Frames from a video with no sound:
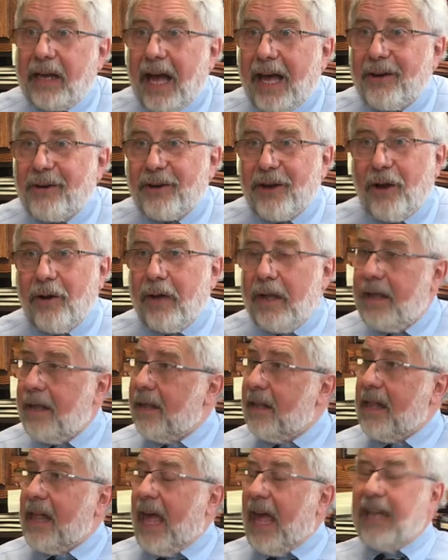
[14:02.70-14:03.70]
I don't know.
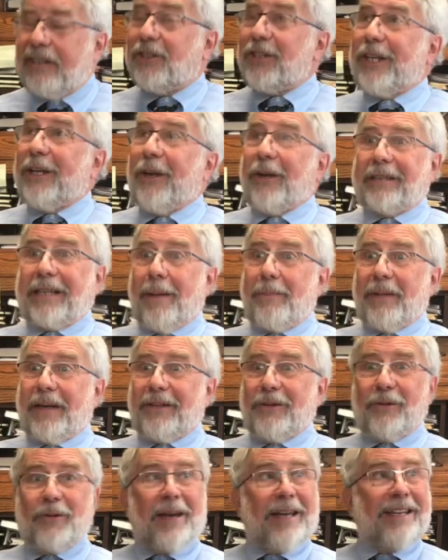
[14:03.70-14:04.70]
And she looked up and
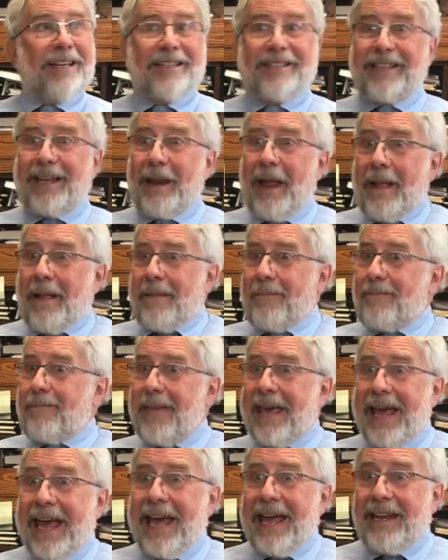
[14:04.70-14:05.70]
grinned and said,
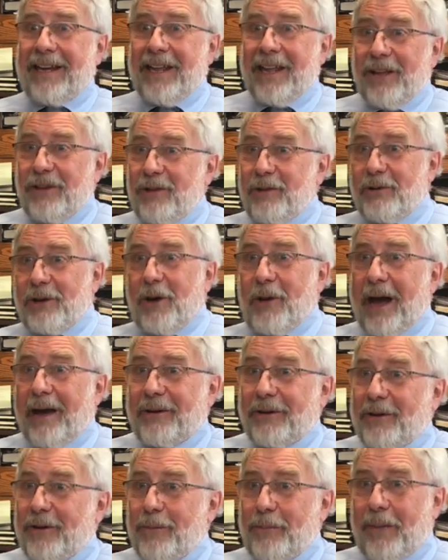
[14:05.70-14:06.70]
"Man, you know how to
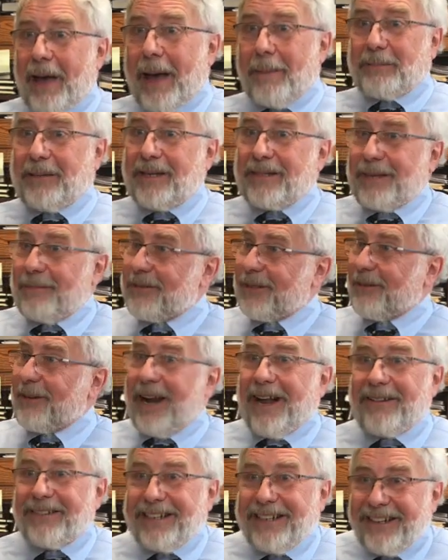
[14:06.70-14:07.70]
do baptisms
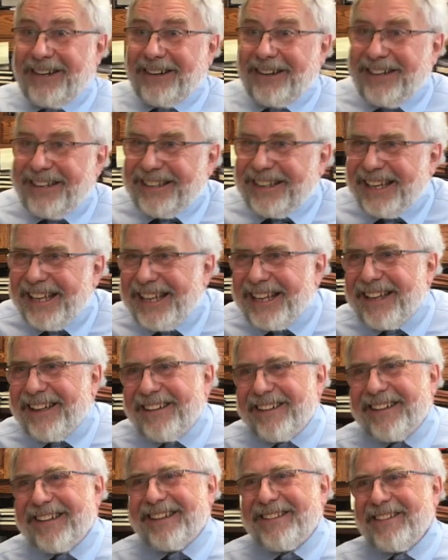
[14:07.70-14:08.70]
around here."
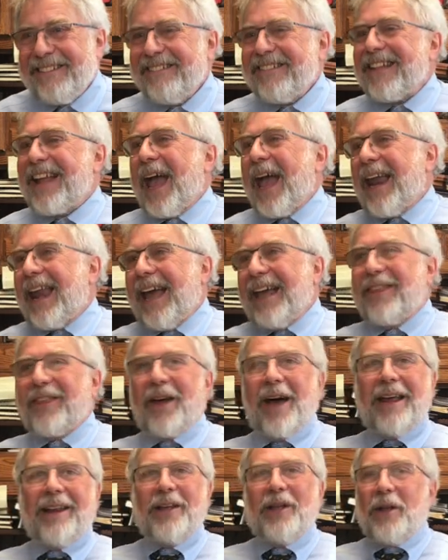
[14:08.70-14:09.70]
And I
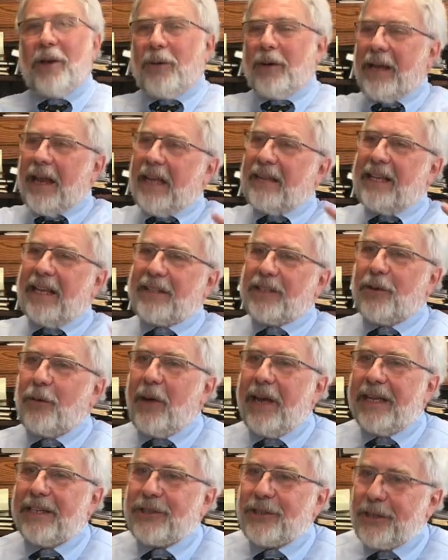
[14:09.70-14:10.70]
thought, well, that's the
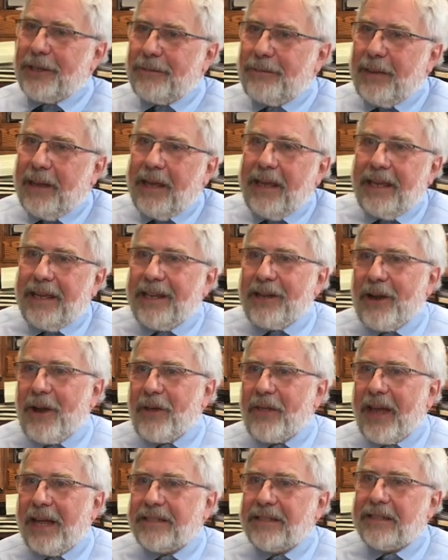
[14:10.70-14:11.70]
way it should be.
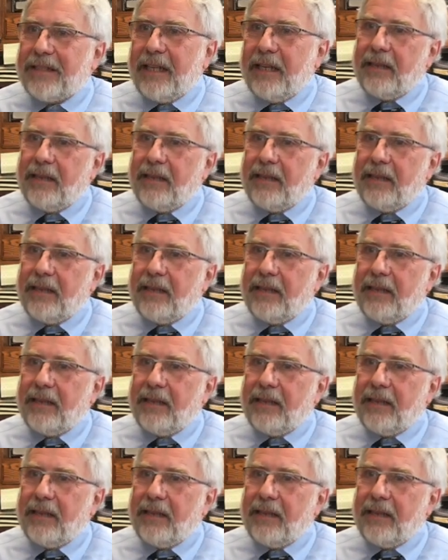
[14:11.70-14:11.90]
That's